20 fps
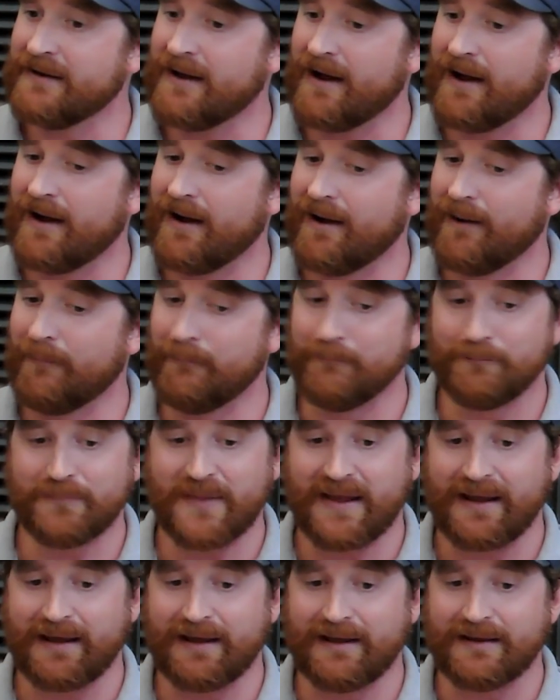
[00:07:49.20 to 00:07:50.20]

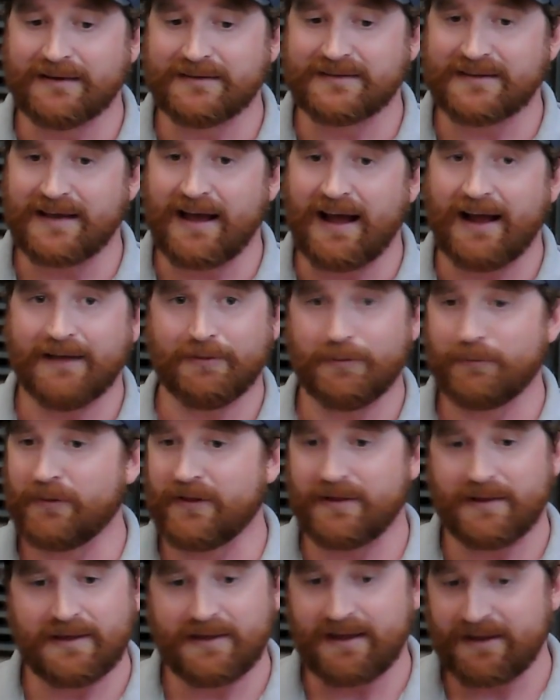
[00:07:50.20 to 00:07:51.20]
And yeah,
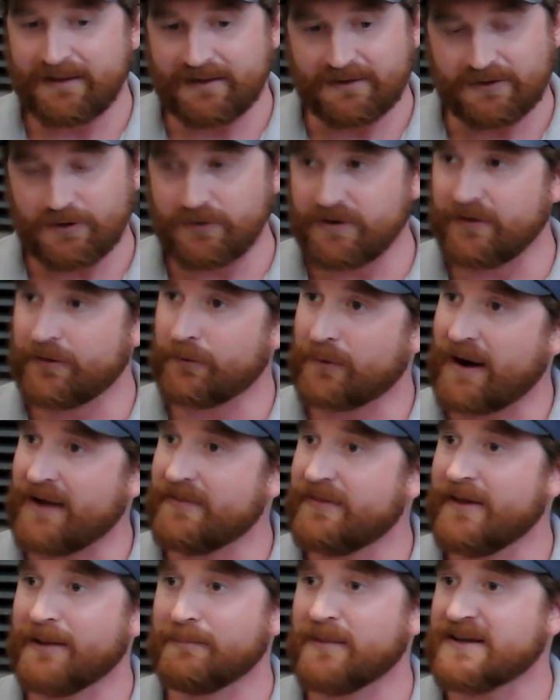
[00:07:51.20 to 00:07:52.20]
you did the right
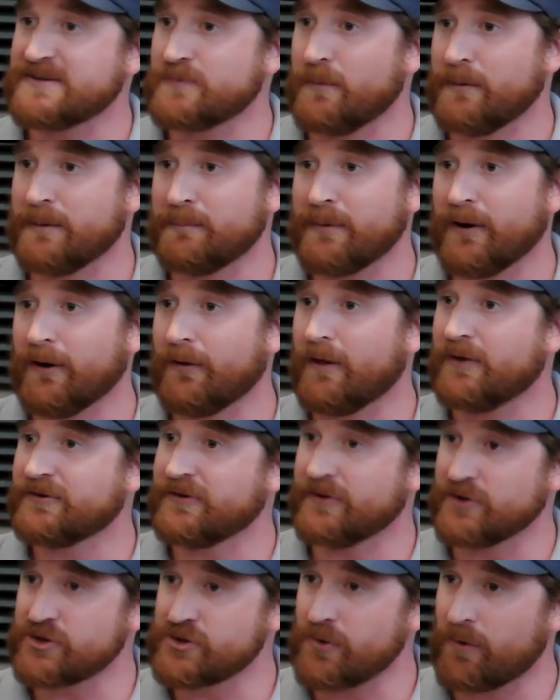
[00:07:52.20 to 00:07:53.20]
thing by swimming parallel to
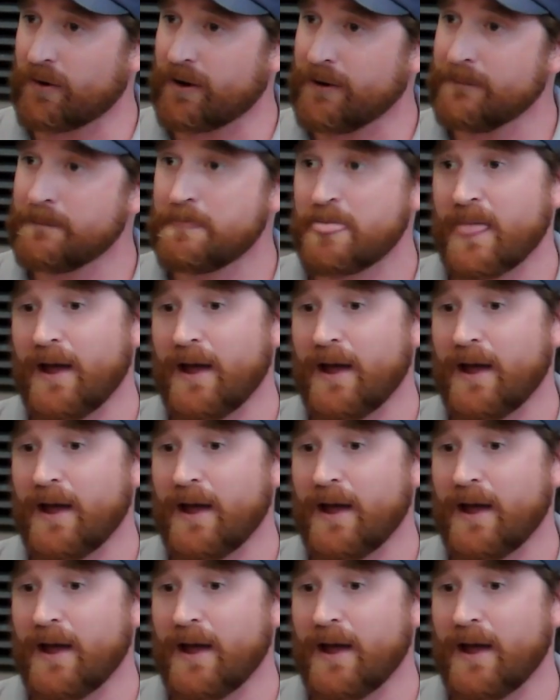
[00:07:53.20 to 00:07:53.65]
the shore.